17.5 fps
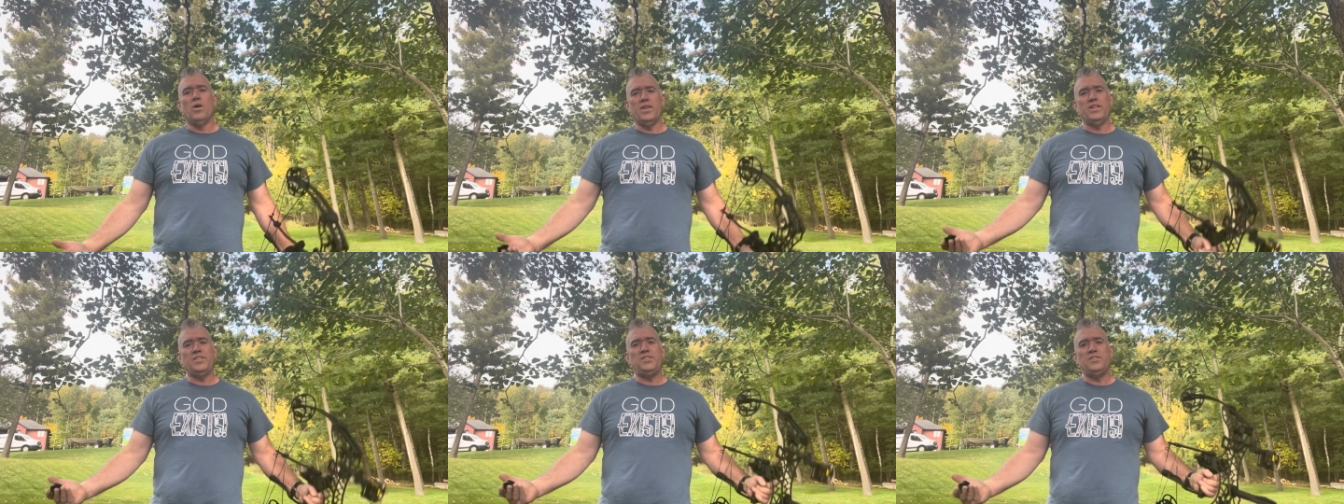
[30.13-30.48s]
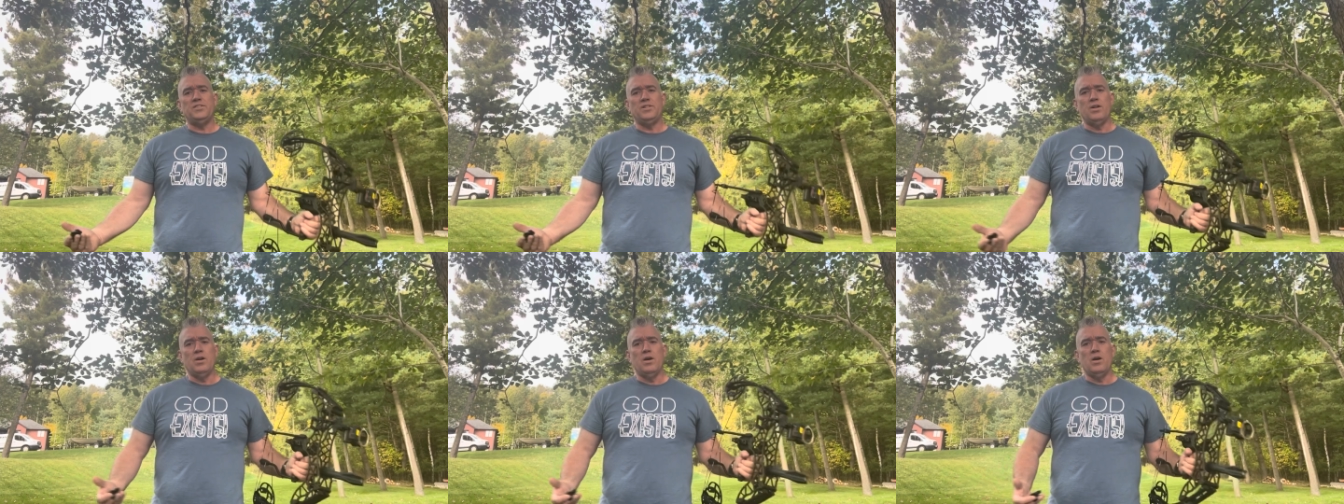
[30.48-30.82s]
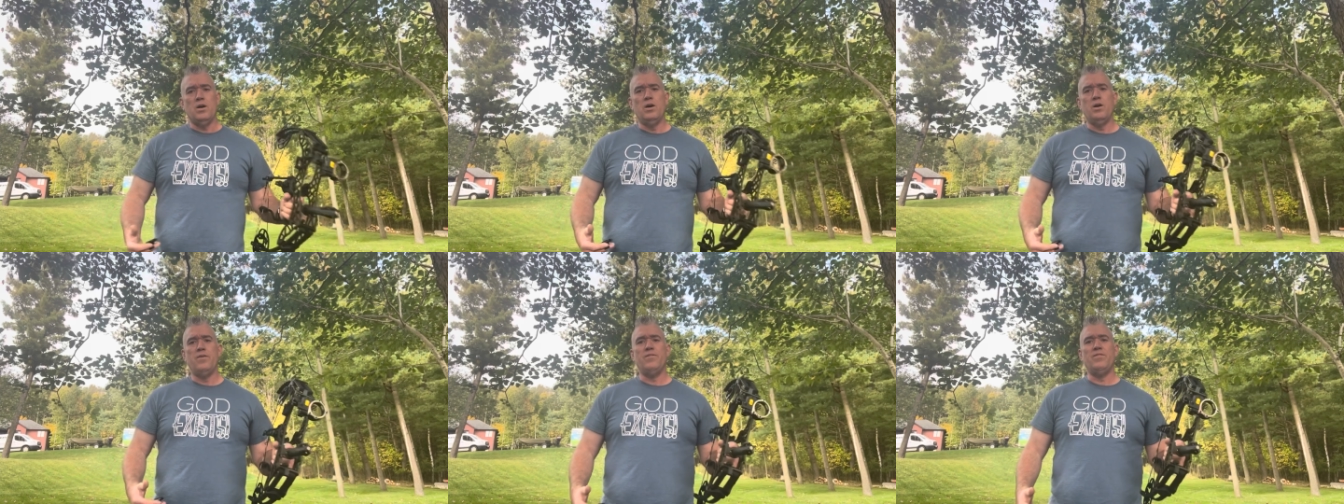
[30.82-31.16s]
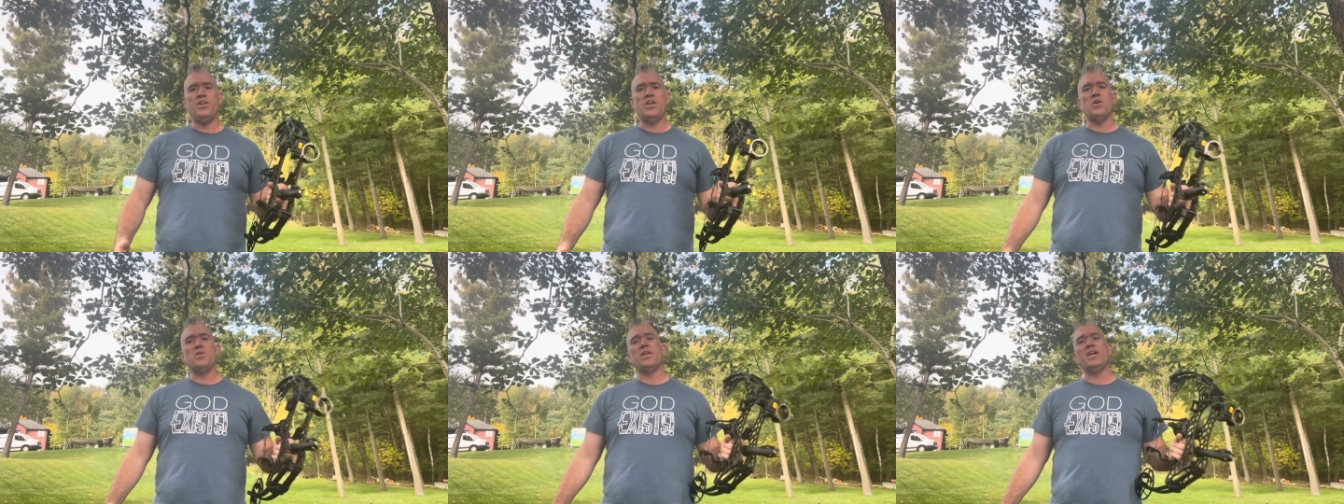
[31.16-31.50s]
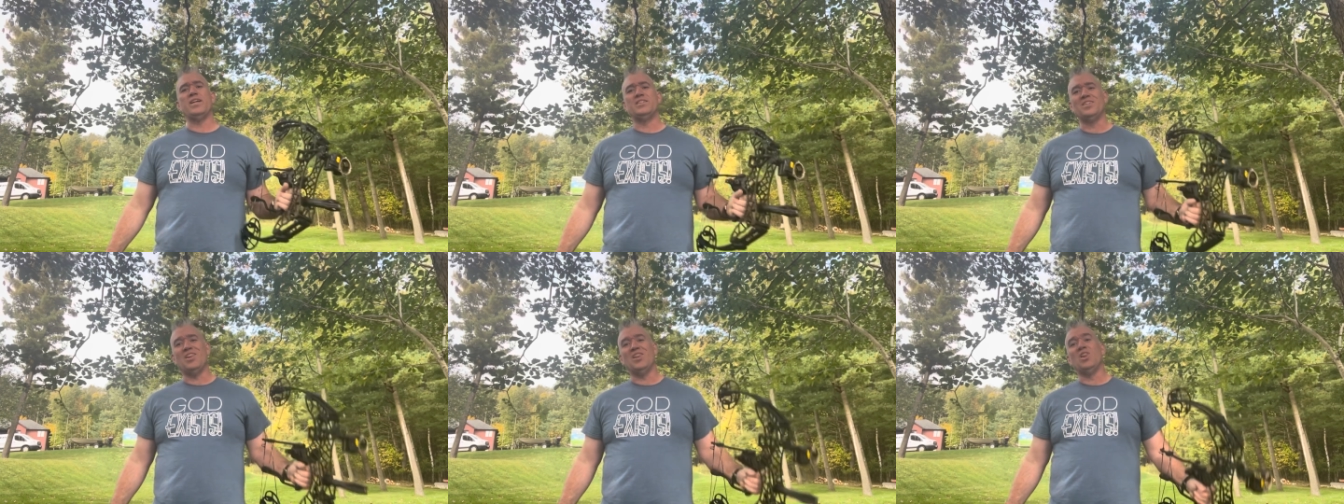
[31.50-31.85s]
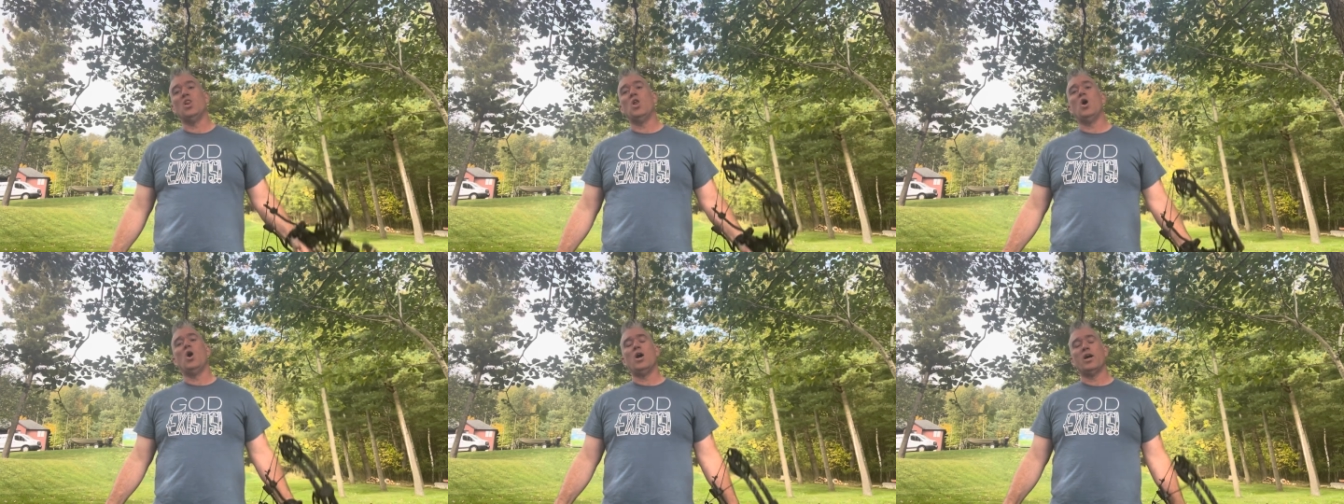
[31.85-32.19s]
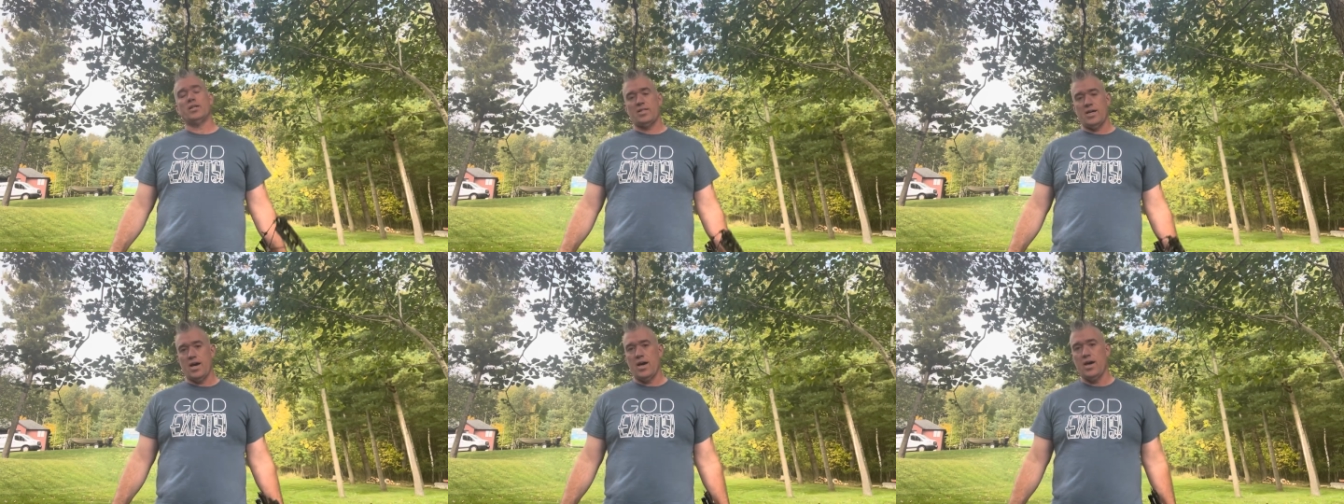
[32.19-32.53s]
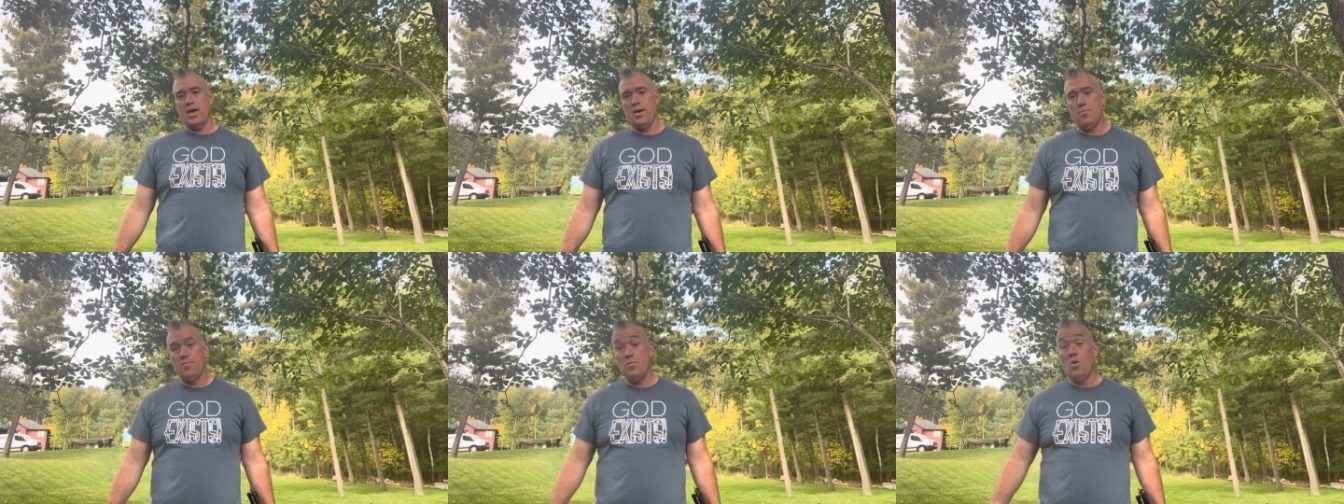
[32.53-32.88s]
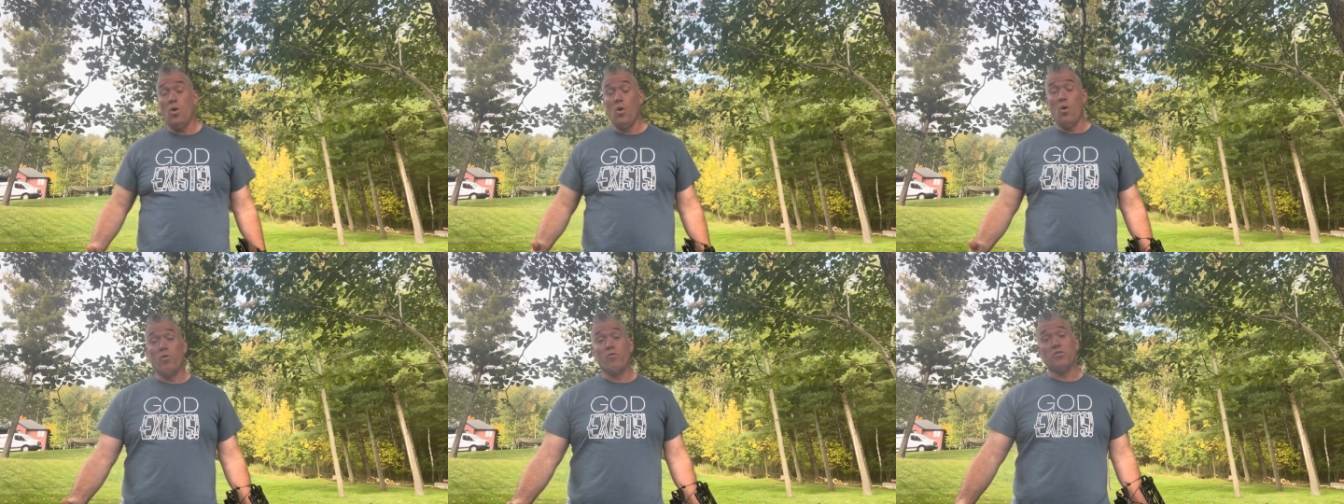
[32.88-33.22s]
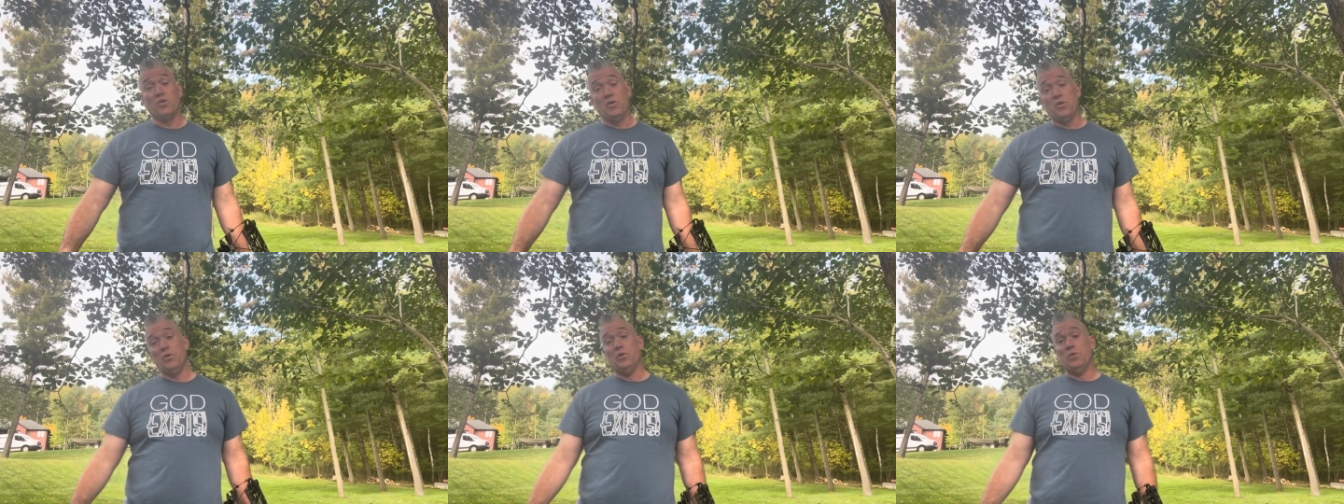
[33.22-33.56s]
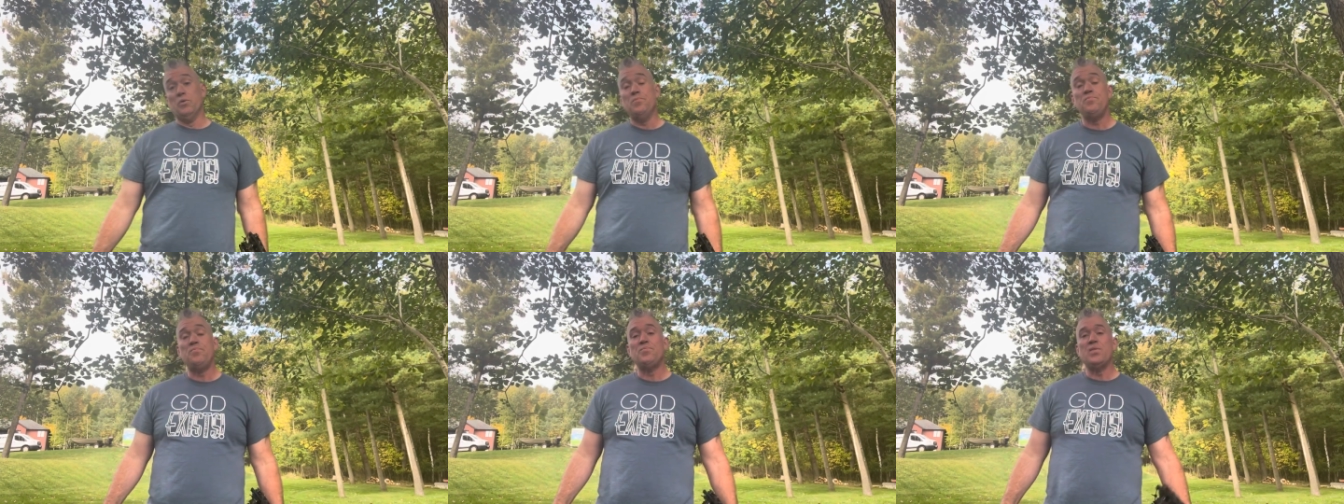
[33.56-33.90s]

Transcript: this is a video that is a long time overdue.